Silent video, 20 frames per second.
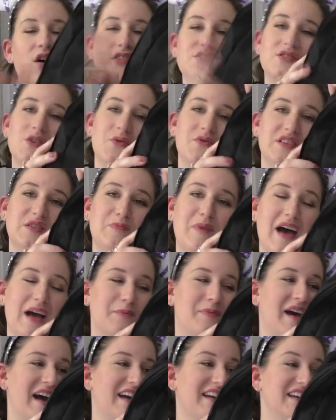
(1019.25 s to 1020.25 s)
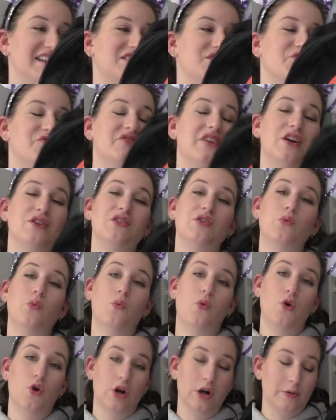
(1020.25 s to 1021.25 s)
Also, this backpack gets very
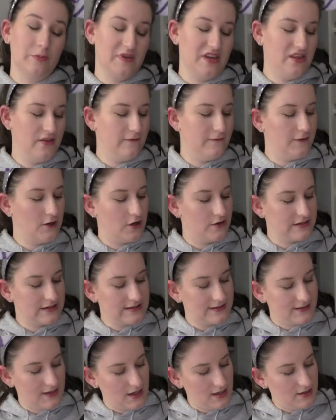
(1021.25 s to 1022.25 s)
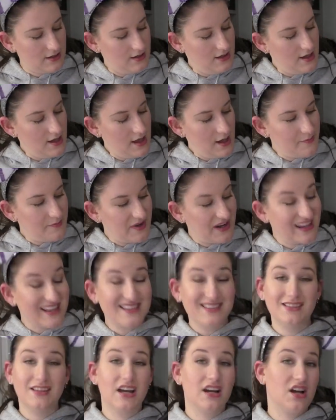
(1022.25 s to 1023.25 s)
warm in the Florida sun, but it
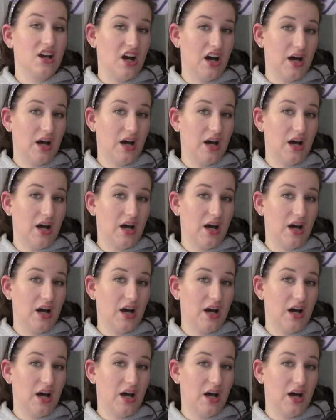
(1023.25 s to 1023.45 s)
gets a lot of